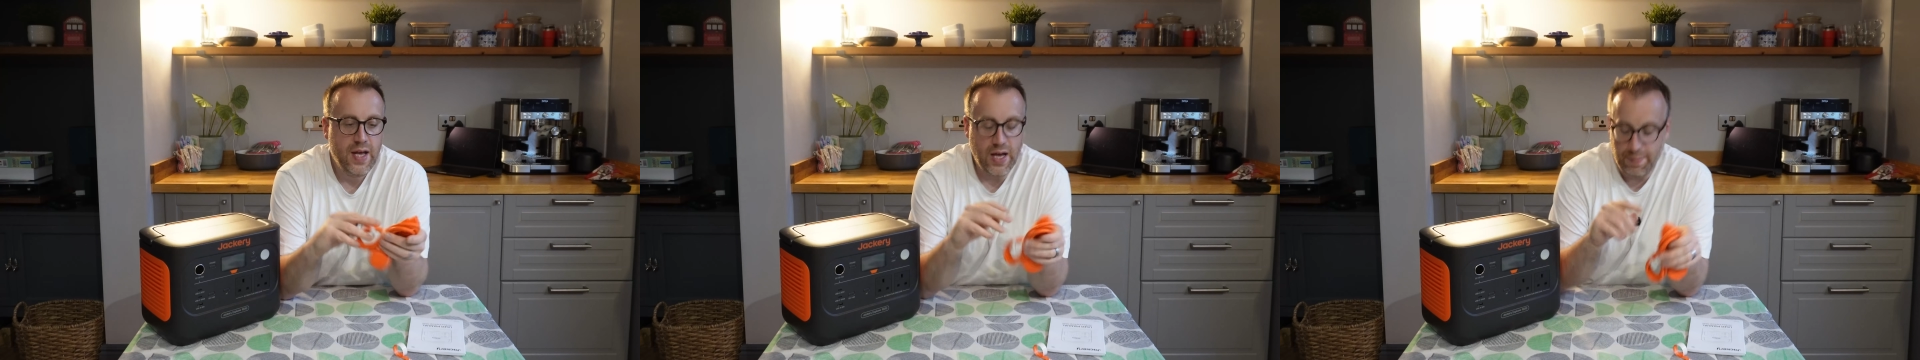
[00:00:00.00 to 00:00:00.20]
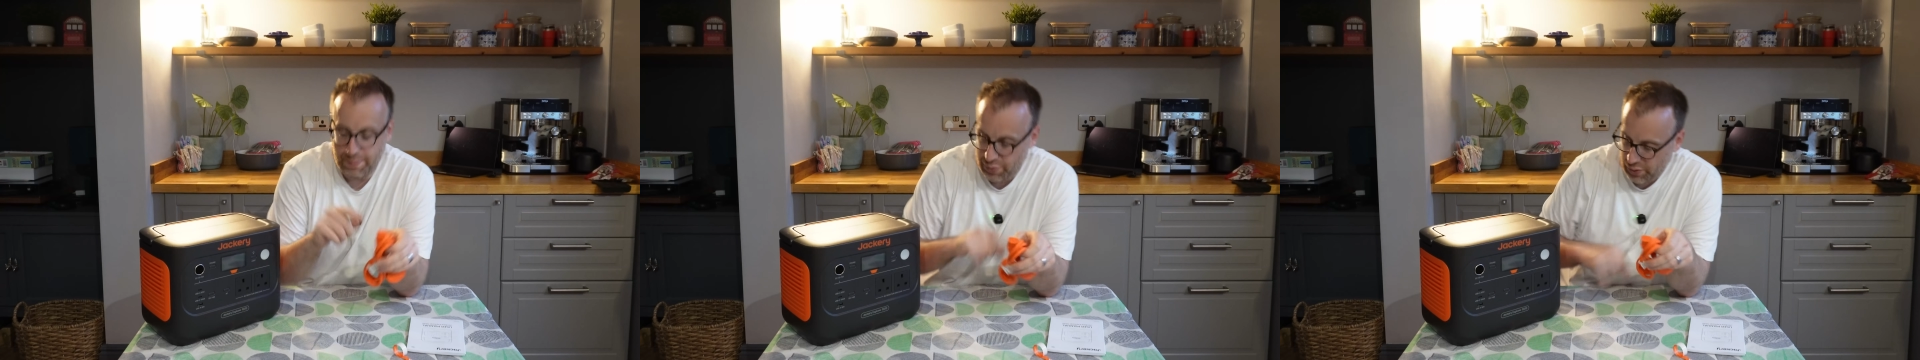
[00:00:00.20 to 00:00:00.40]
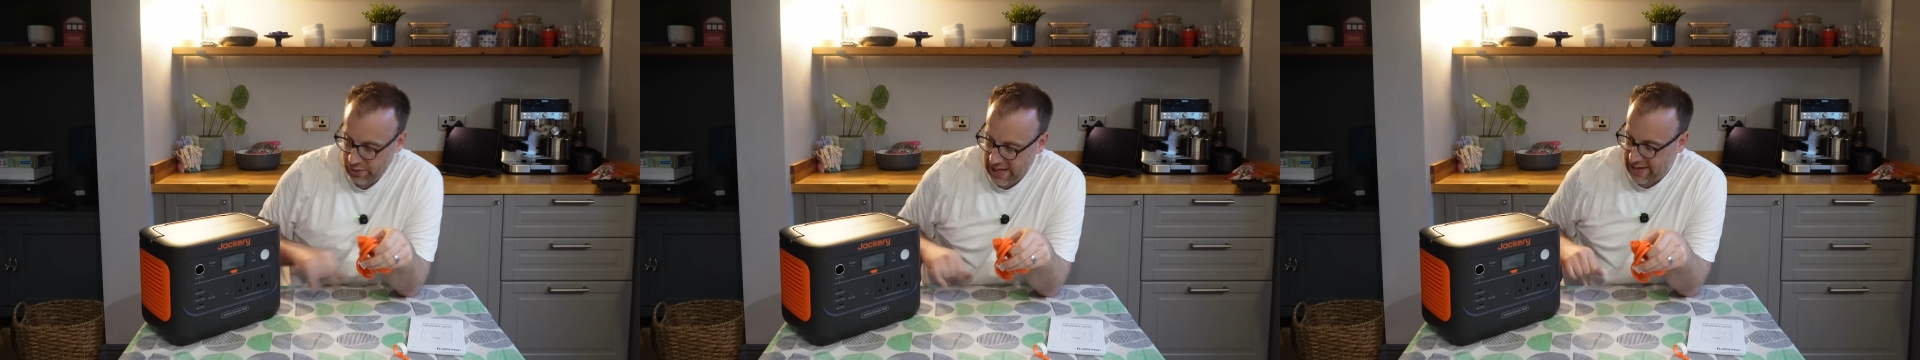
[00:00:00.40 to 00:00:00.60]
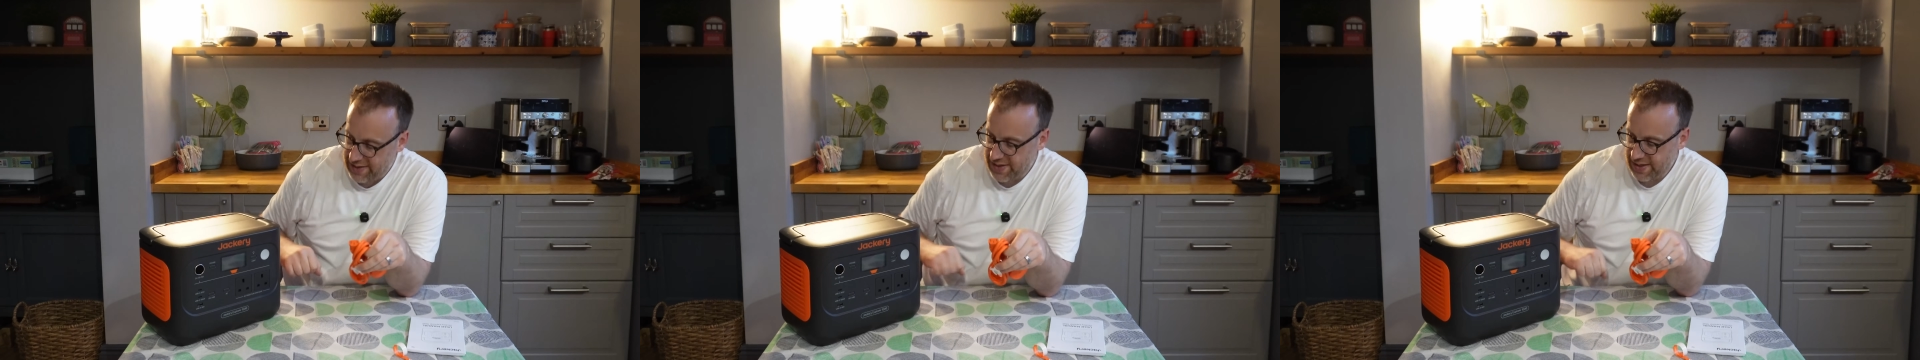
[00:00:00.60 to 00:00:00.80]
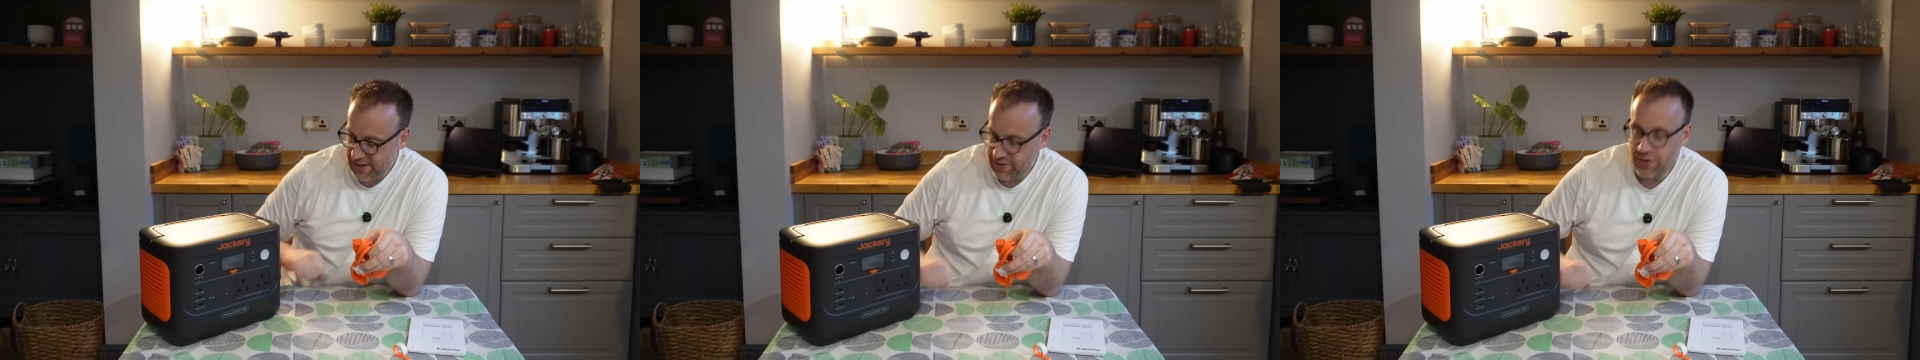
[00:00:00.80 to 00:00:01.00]
and plug it
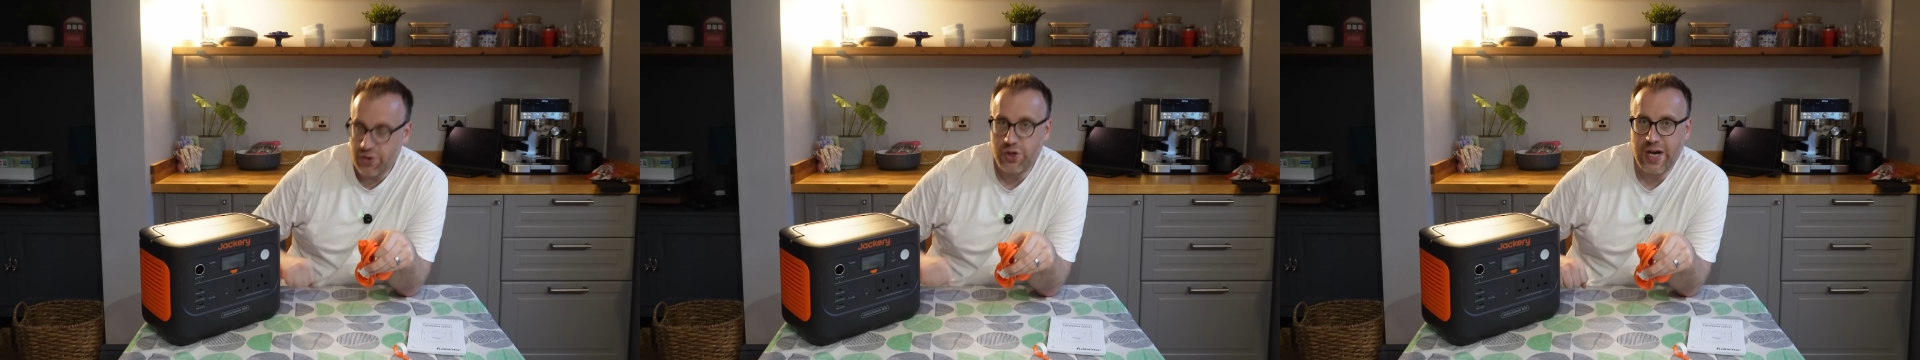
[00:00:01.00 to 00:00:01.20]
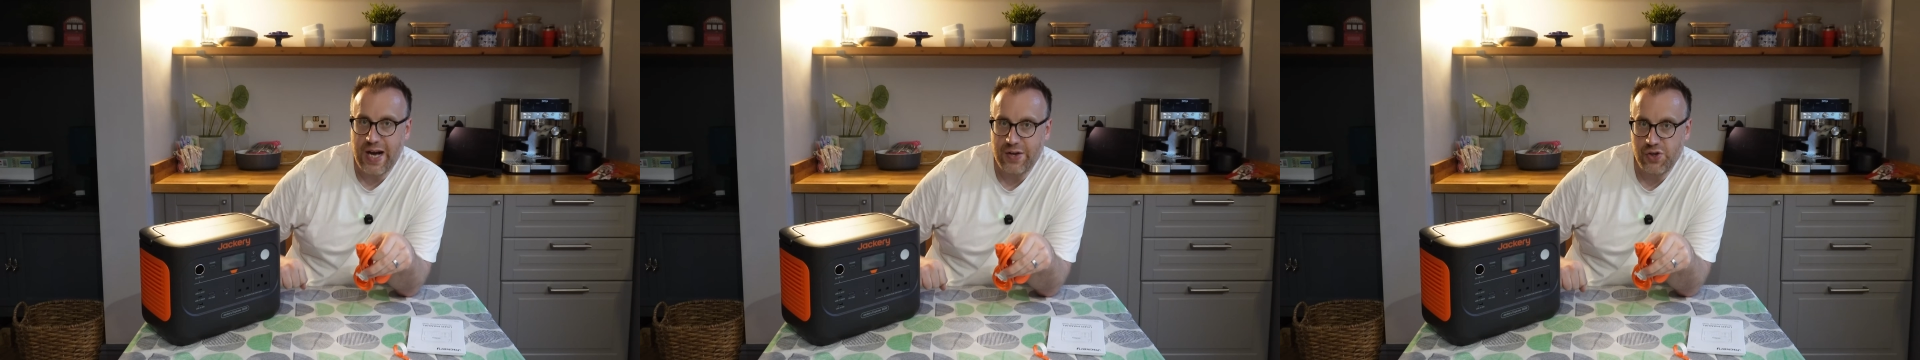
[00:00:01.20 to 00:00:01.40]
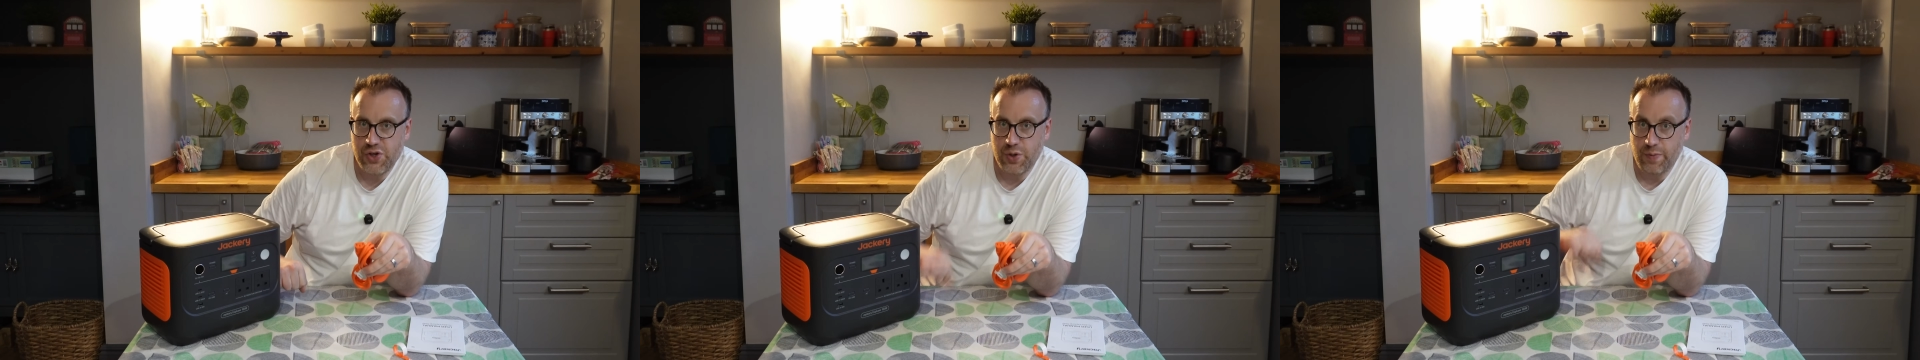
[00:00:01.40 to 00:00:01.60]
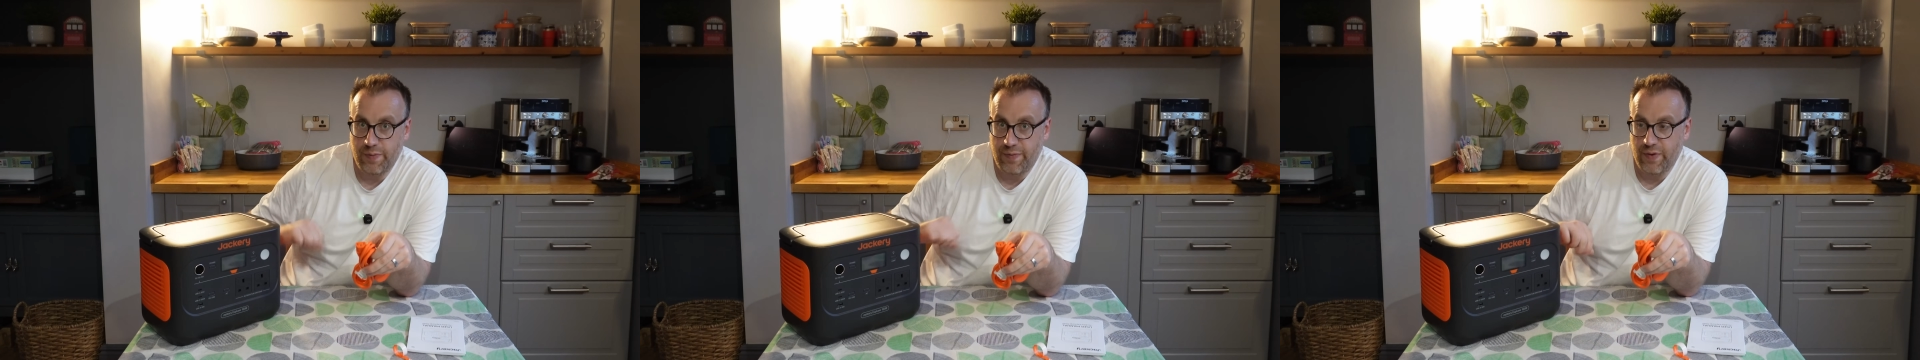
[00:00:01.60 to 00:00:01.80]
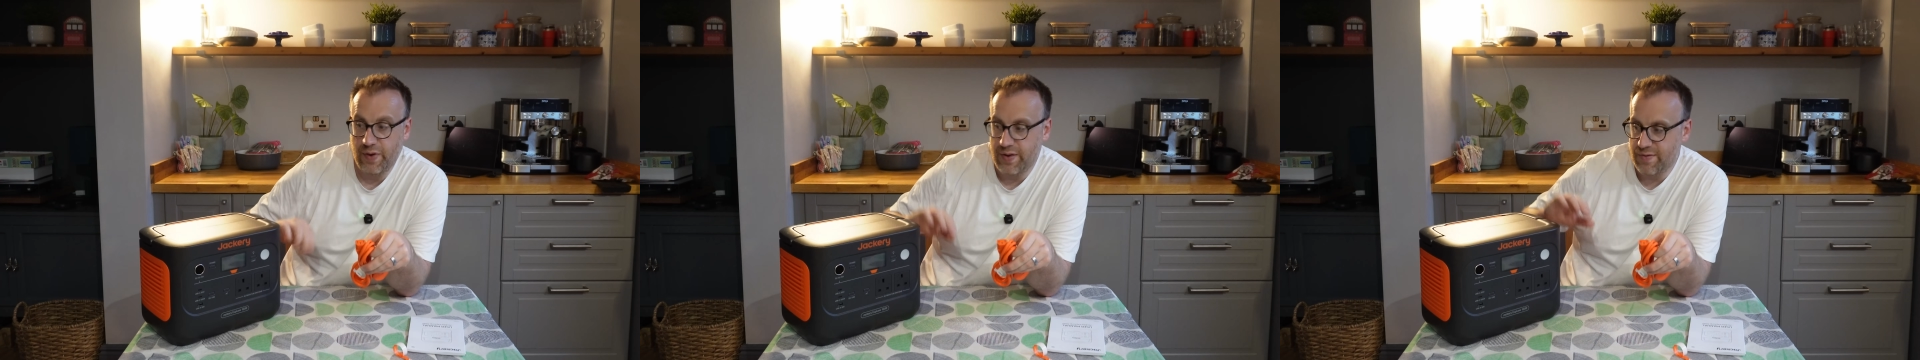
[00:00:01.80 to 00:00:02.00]
into this to charge it up
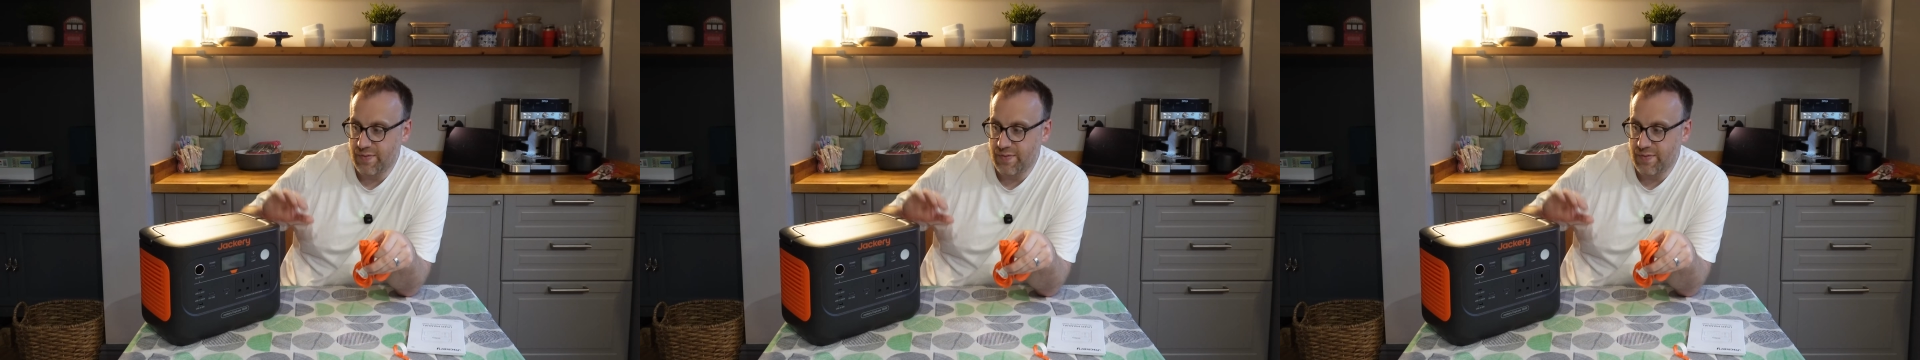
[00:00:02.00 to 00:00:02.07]
fully,